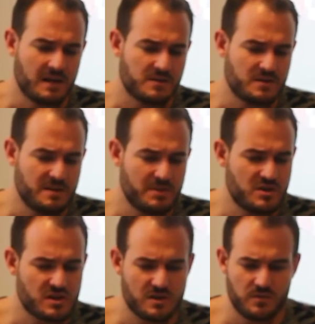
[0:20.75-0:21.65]
So
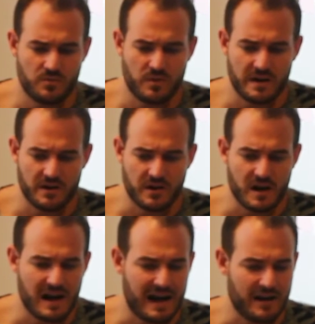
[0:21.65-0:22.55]
TPG reader
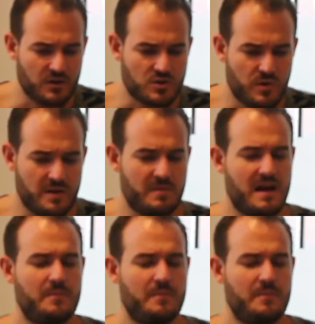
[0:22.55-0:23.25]
Kyle tweeted me,